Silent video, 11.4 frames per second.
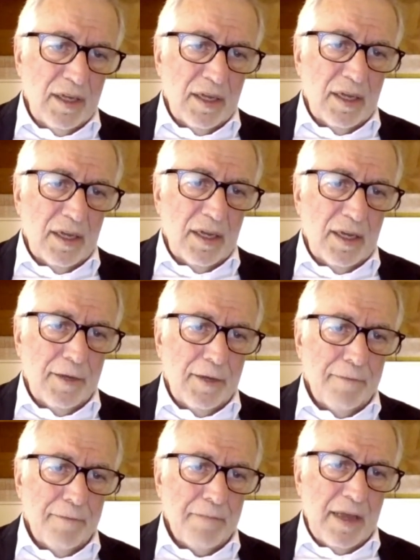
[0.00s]

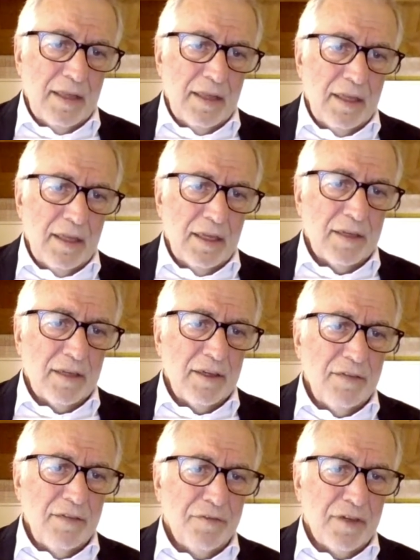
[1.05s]
and
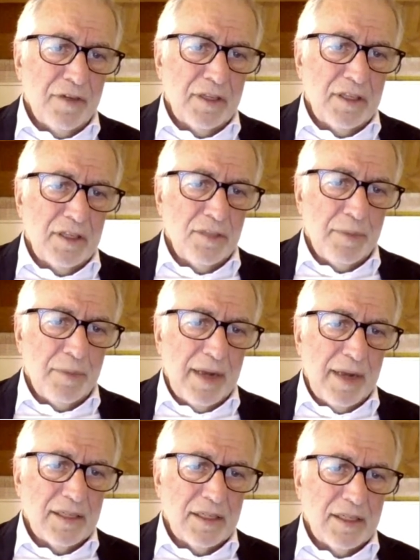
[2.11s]
if it is
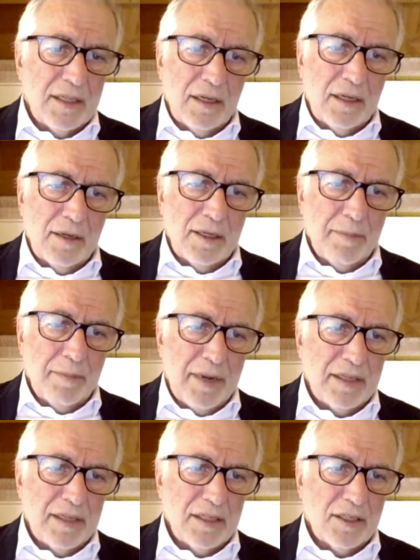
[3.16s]
the
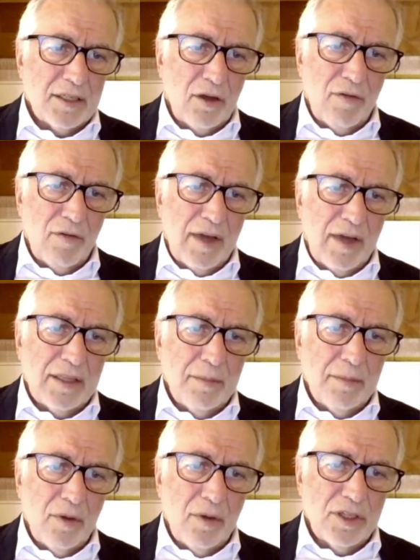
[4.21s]
presence of
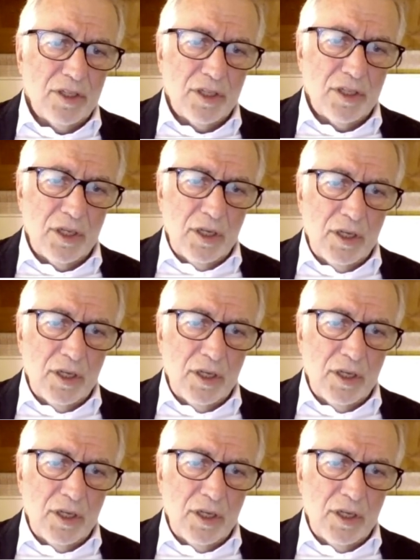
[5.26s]
antibodies